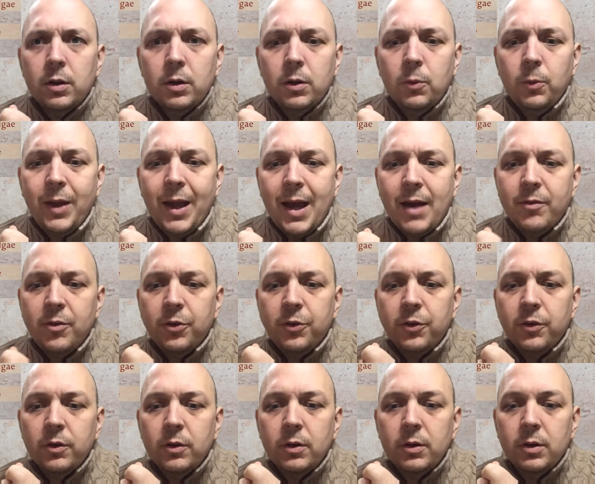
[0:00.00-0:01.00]
we have
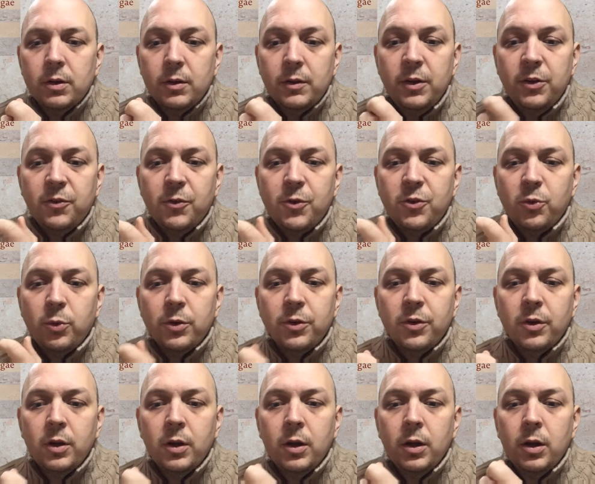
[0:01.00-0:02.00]
these first words.
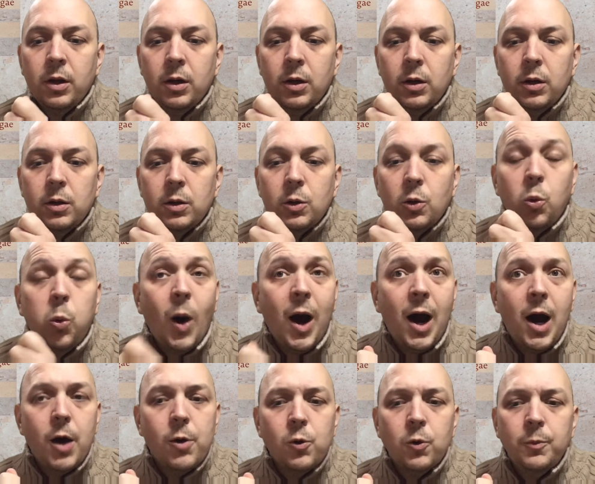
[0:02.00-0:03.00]

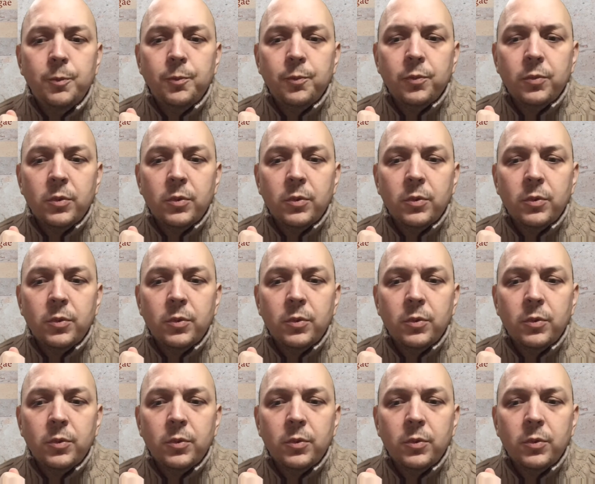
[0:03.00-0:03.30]
Quarum